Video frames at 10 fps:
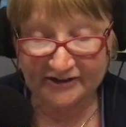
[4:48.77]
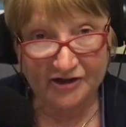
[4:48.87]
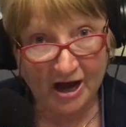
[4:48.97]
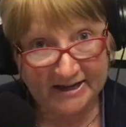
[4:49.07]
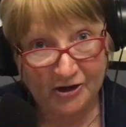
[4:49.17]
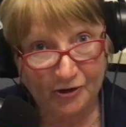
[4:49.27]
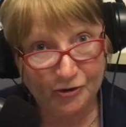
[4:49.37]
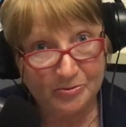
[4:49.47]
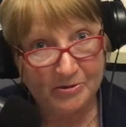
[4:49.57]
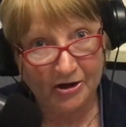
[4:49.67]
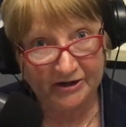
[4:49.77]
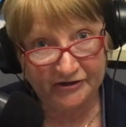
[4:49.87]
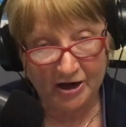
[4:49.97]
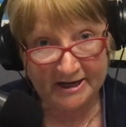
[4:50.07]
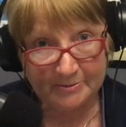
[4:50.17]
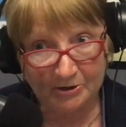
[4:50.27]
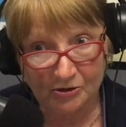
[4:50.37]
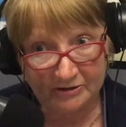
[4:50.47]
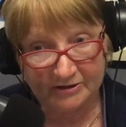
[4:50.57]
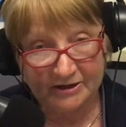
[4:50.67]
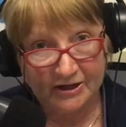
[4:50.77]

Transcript: tiny home on a tiny block.